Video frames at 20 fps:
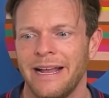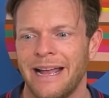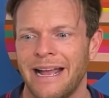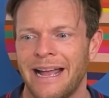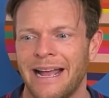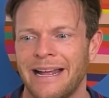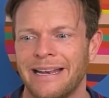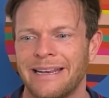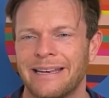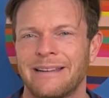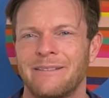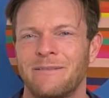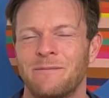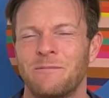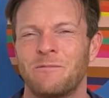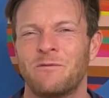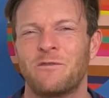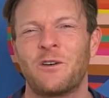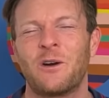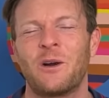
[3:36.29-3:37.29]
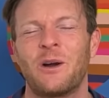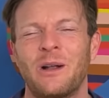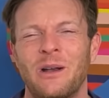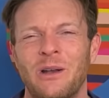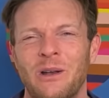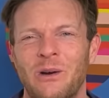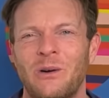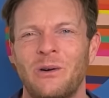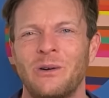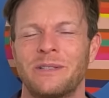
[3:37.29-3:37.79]
And for a
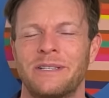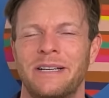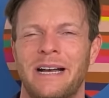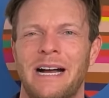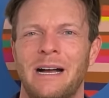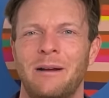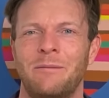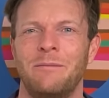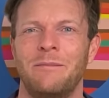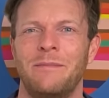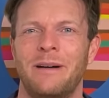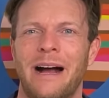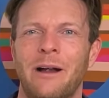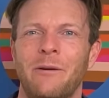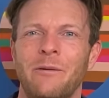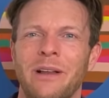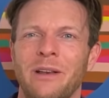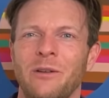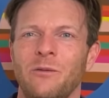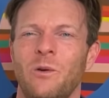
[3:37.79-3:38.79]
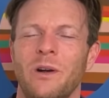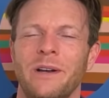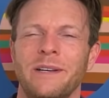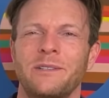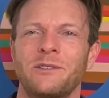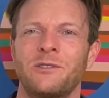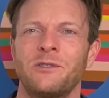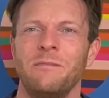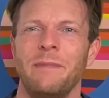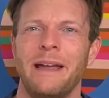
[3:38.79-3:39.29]
long time, I really
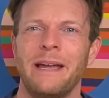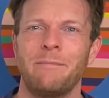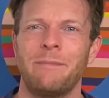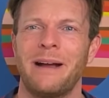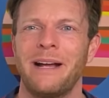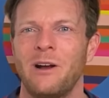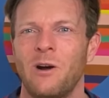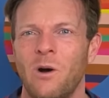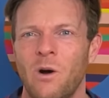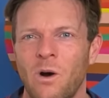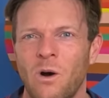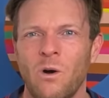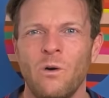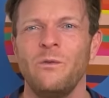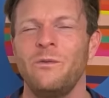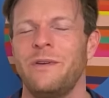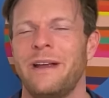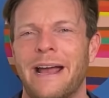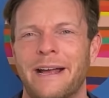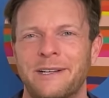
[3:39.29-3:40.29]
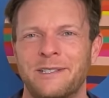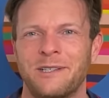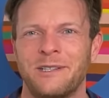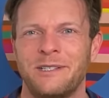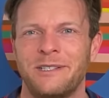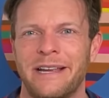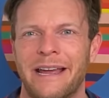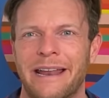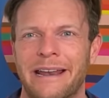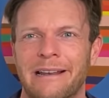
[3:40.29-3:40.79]
wanted to make my own
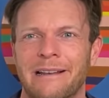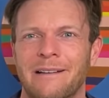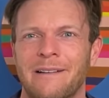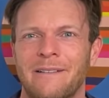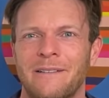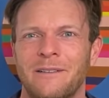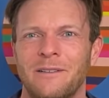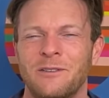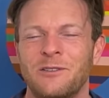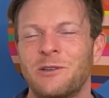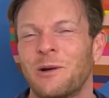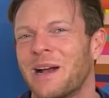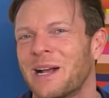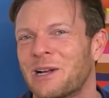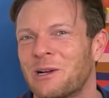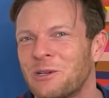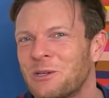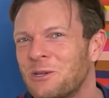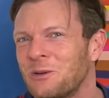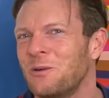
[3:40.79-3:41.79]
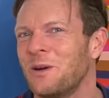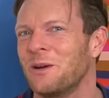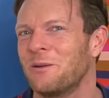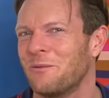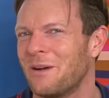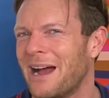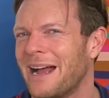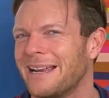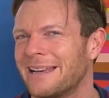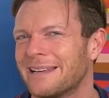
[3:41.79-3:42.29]
reaction channel so I could do it
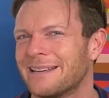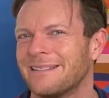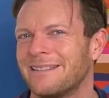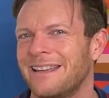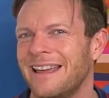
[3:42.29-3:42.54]
right.